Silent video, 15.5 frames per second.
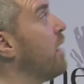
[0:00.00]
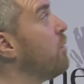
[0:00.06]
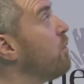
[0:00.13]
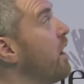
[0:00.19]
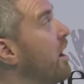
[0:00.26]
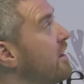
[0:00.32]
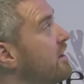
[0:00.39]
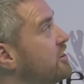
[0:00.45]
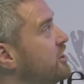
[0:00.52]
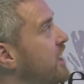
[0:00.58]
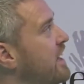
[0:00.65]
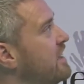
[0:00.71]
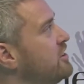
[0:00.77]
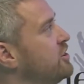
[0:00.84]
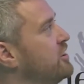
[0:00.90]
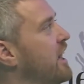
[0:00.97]
And while they
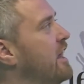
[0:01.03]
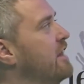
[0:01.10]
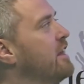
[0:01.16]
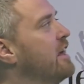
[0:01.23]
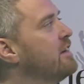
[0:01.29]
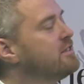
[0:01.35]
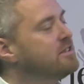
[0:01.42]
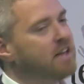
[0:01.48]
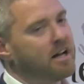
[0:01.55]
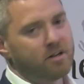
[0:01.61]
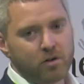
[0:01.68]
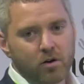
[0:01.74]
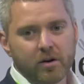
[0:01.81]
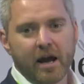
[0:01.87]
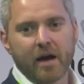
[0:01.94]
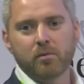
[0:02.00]
changed it, they decided,
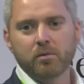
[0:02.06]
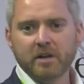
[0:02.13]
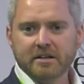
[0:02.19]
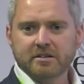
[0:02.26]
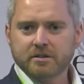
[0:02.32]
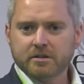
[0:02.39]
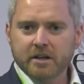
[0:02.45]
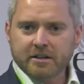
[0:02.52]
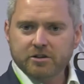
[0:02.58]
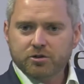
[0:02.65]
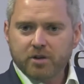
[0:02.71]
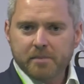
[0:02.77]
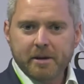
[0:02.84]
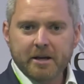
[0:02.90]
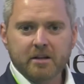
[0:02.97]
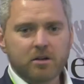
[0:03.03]
okay, well, let's try
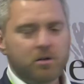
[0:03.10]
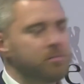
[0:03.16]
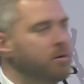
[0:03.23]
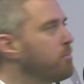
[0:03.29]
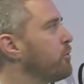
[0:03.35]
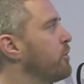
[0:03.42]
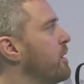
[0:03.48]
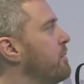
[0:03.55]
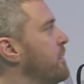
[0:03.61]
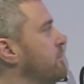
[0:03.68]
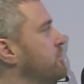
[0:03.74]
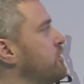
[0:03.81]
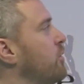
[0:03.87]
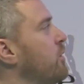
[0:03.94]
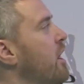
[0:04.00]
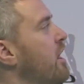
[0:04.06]
to make it a little bit premium.
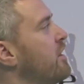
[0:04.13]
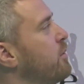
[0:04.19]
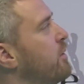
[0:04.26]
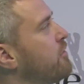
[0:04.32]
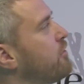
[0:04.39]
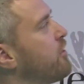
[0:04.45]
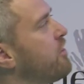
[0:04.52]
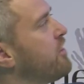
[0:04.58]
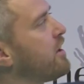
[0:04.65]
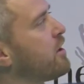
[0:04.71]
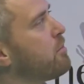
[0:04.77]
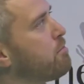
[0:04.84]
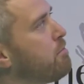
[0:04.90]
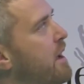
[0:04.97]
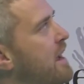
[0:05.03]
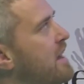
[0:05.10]
So they went for a thicker
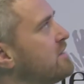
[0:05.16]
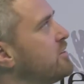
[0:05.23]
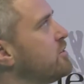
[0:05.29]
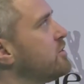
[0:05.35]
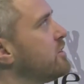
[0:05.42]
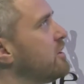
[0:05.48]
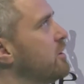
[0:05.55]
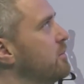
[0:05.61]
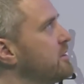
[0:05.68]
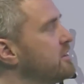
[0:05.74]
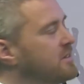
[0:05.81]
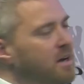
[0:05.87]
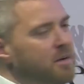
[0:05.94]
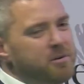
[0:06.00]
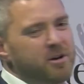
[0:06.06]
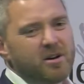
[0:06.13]
base. It was a little bit
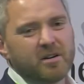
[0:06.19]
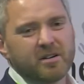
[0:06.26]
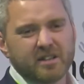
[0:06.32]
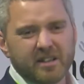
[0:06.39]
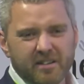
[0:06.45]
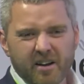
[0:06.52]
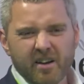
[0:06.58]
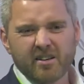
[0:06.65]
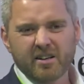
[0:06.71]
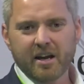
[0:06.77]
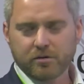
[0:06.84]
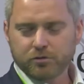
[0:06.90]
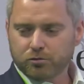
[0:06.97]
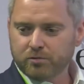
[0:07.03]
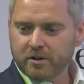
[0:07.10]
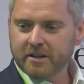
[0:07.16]
stubbier.
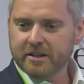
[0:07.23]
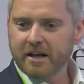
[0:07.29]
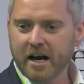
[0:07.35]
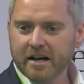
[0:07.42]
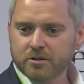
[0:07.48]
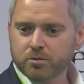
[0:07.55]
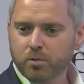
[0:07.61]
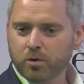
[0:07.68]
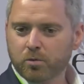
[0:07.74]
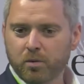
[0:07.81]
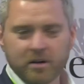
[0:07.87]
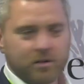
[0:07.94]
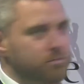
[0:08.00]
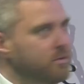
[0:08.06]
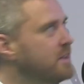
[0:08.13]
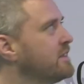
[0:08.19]
It's really nice, worked
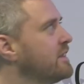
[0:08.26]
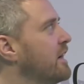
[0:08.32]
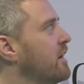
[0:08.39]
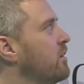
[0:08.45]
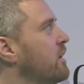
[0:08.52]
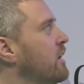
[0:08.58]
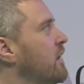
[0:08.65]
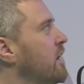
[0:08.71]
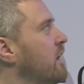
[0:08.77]
well in retail.